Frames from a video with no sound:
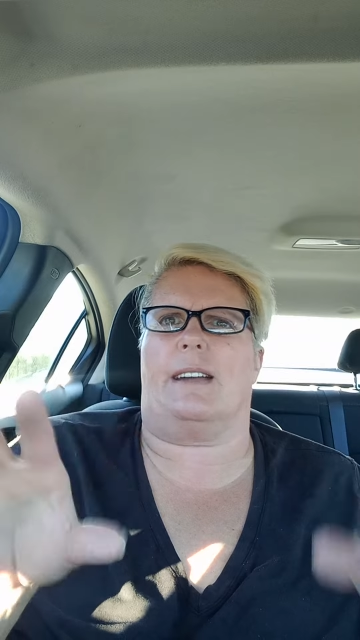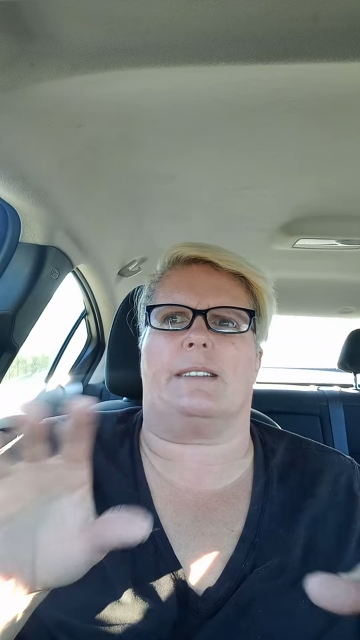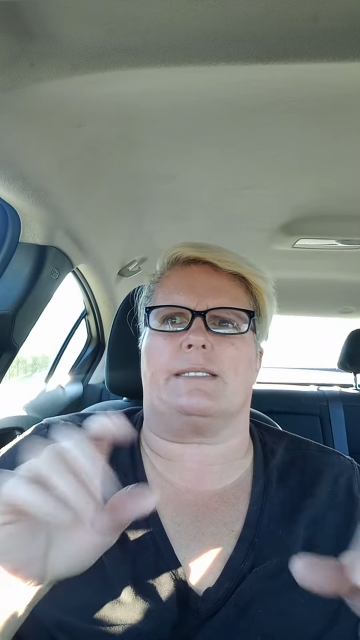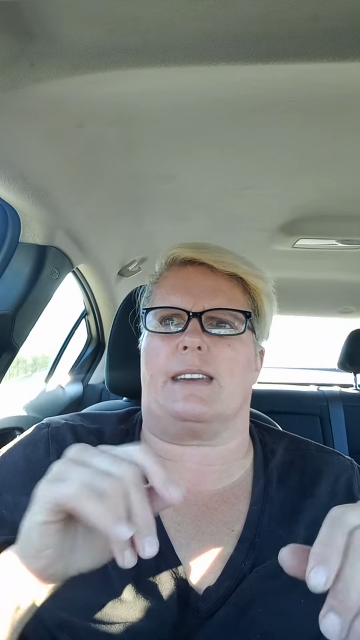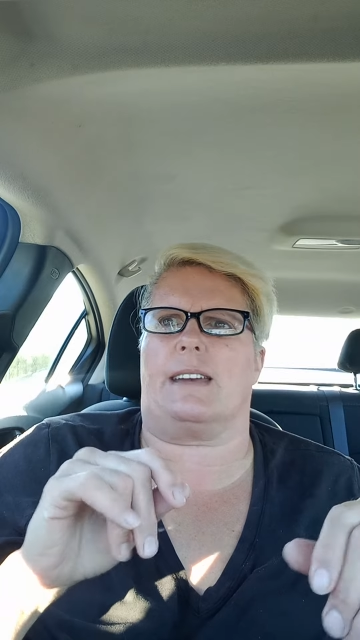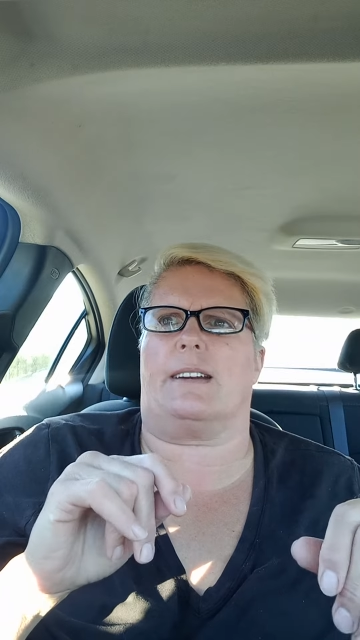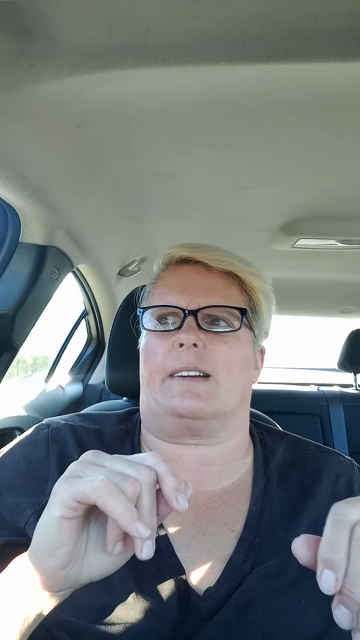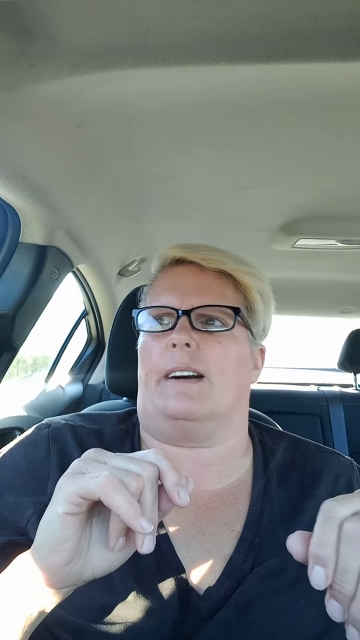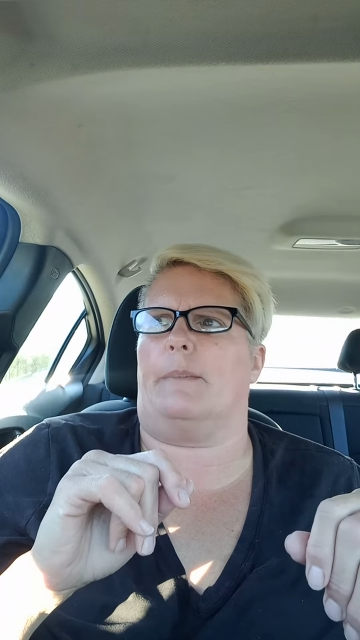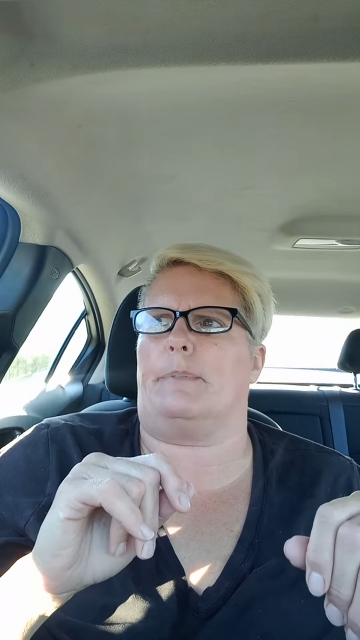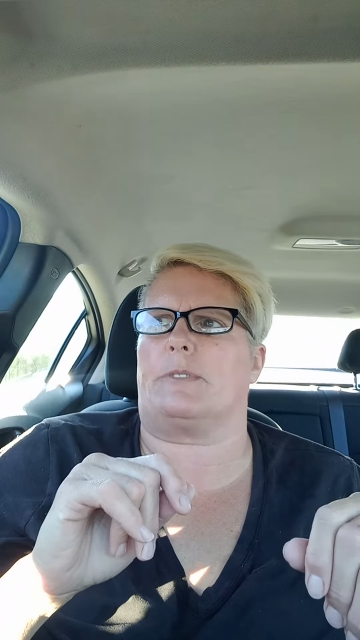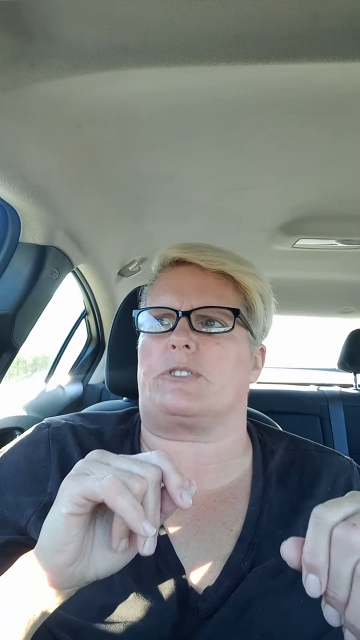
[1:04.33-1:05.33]
I'll take a
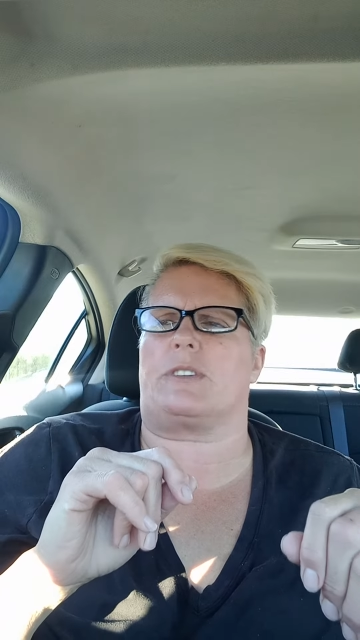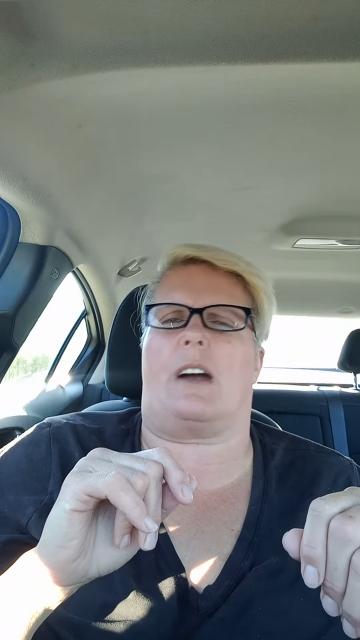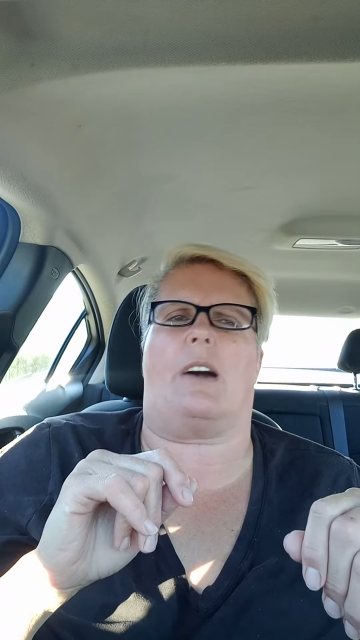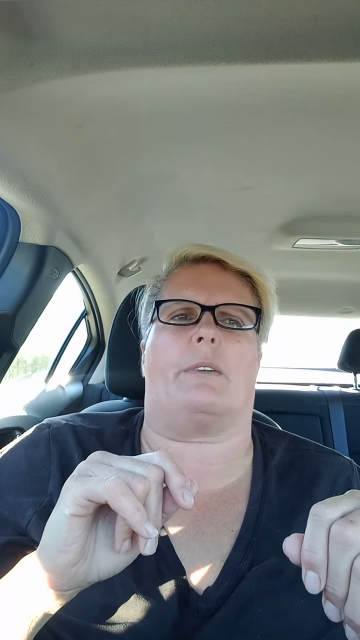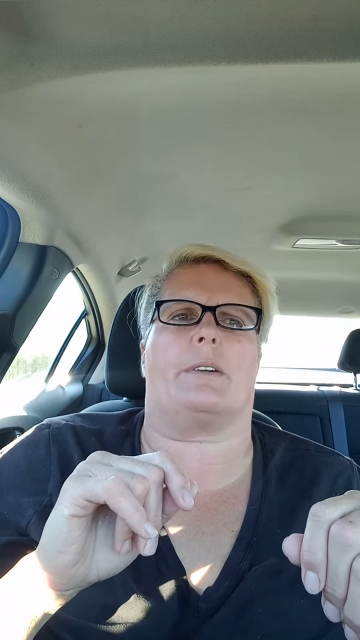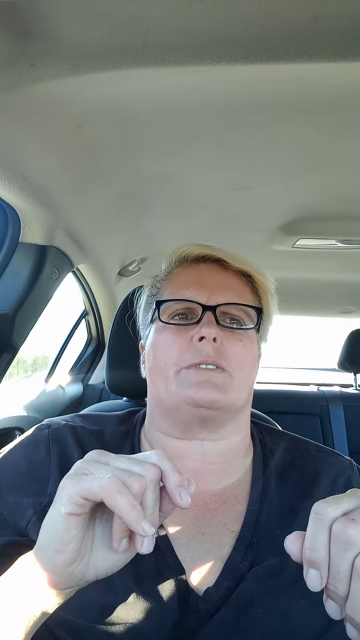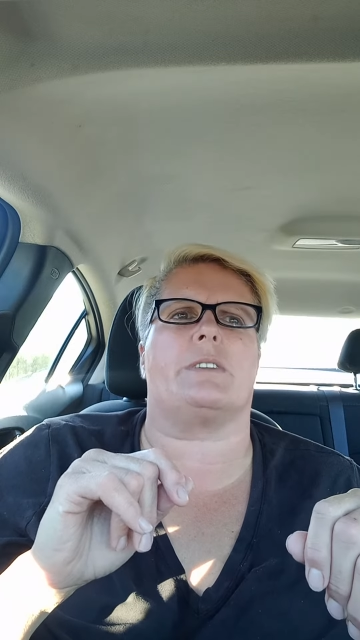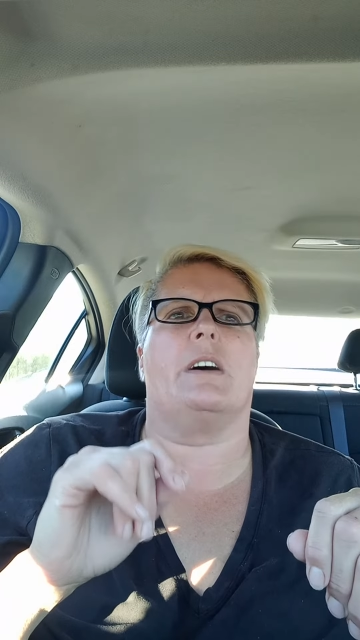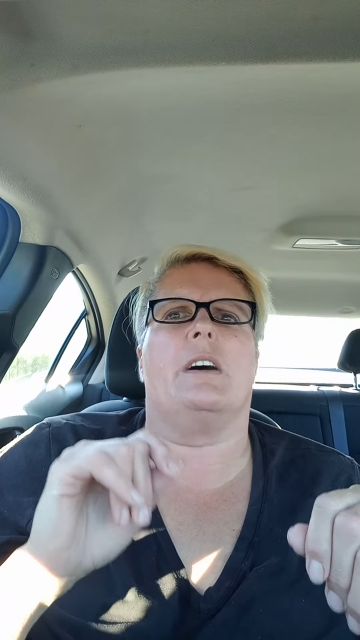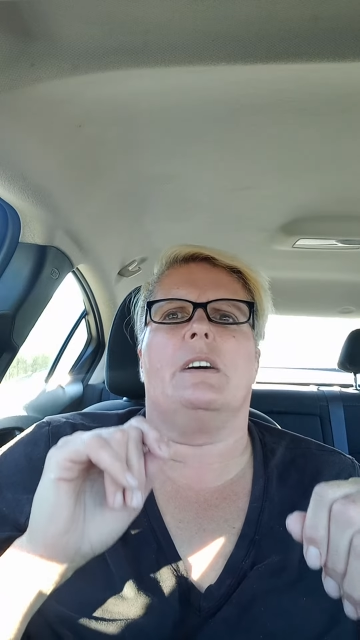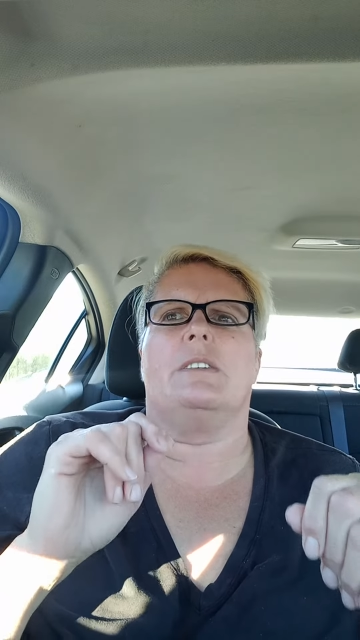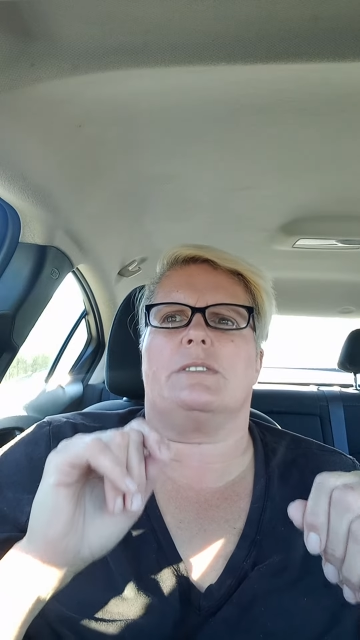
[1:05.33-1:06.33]
couple showers.
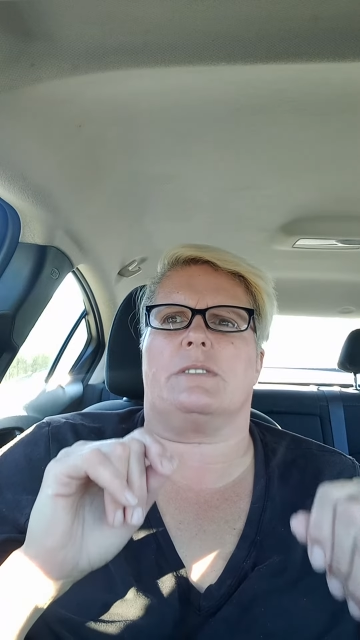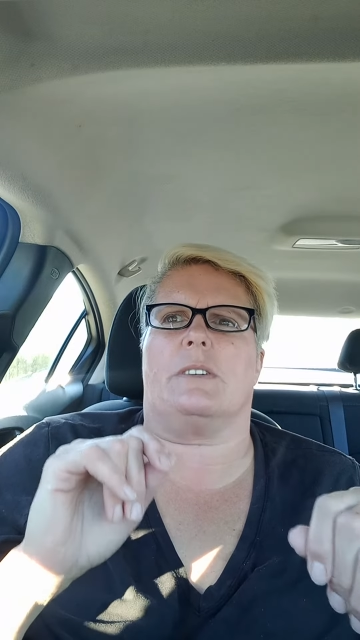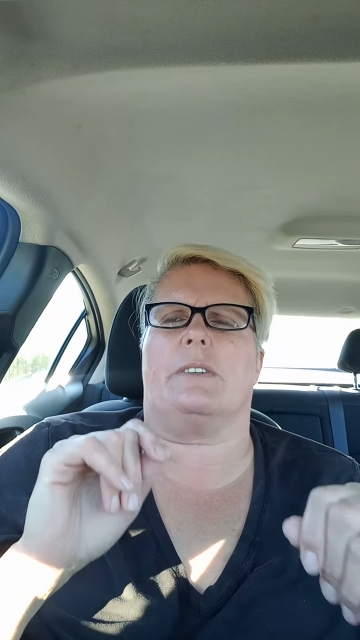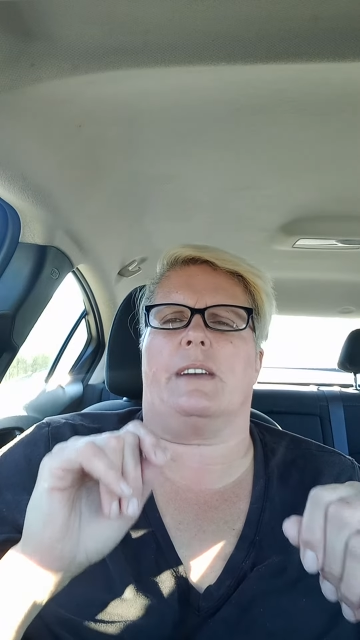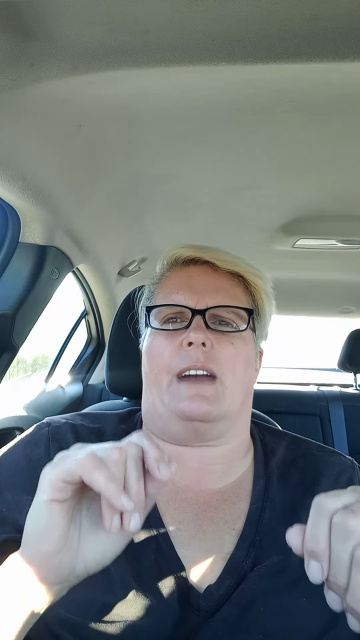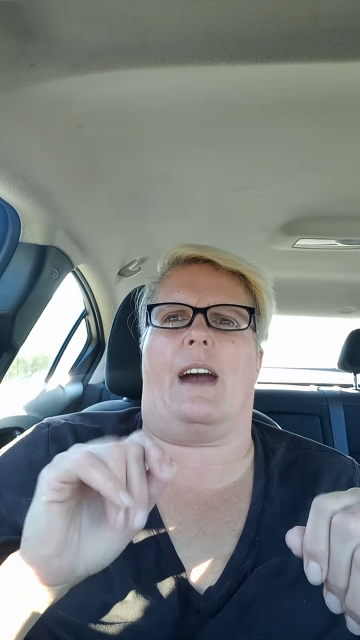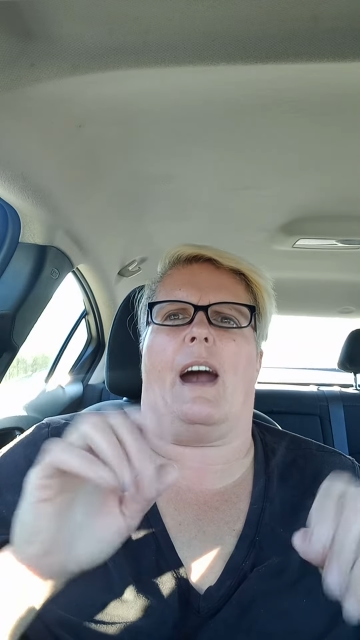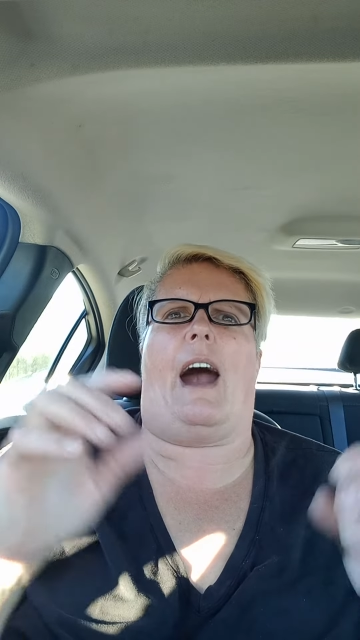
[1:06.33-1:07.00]
So yeah,